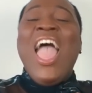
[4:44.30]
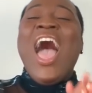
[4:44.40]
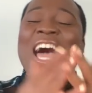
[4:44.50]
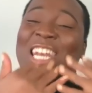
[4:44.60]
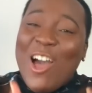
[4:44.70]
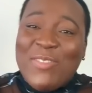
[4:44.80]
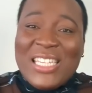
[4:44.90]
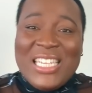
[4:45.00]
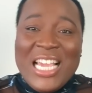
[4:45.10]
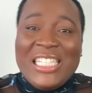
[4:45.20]
I love the
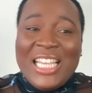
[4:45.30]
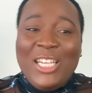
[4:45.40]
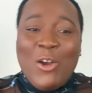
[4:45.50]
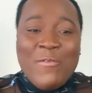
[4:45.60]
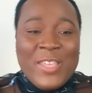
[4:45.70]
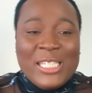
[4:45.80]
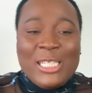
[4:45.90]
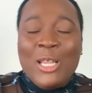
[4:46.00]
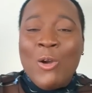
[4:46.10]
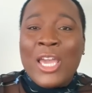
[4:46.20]
detailing of this
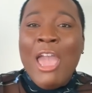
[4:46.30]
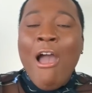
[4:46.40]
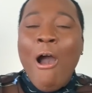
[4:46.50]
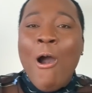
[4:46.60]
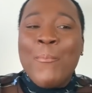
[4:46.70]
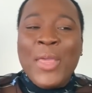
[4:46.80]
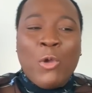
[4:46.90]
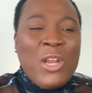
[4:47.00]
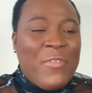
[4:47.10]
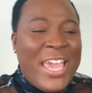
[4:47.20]
look. It
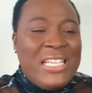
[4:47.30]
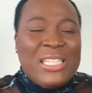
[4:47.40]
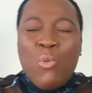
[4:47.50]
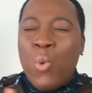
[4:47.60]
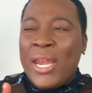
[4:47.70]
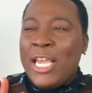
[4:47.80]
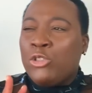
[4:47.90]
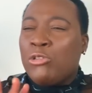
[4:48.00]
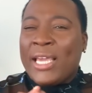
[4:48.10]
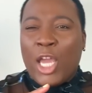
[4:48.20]
could have easily went
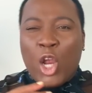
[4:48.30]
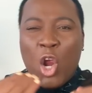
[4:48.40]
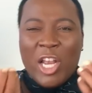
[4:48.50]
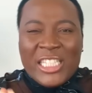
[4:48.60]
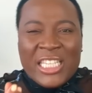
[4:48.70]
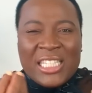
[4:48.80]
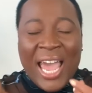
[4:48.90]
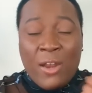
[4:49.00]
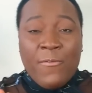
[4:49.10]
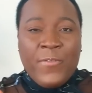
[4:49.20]
into like a curtains
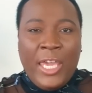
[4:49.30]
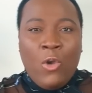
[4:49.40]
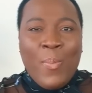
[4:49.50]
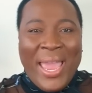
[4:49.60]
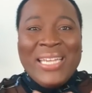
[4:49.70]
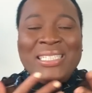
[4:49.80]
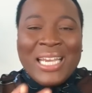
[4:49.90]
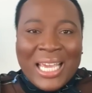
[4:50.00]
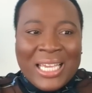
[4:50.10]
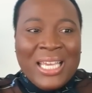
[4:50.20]
kind of feel, but it
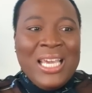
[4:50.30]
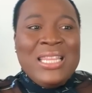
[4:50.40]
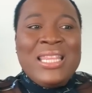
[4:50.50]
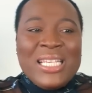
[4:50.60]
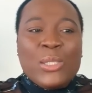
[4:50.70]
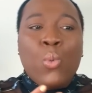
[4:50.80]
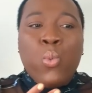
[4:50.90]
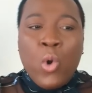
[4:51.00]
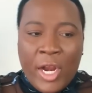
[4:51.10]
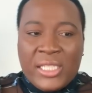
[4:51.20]
didn't. This
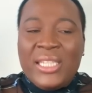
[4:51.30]
works.